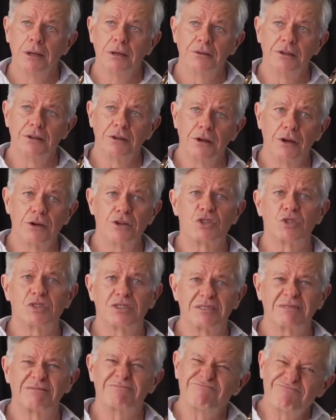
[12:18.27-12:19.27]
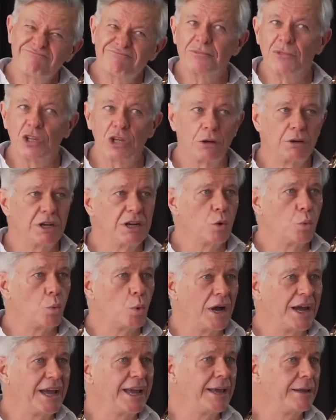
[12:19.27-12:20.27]
The notes, in a
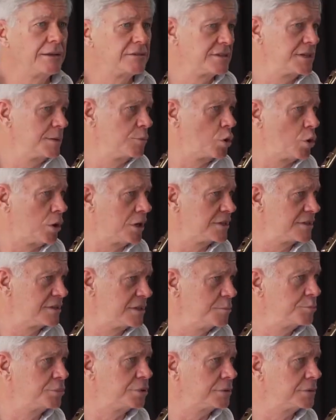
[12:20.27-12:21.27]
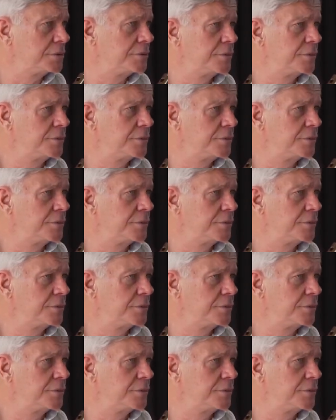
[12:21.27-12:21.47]
way, seem quite simple,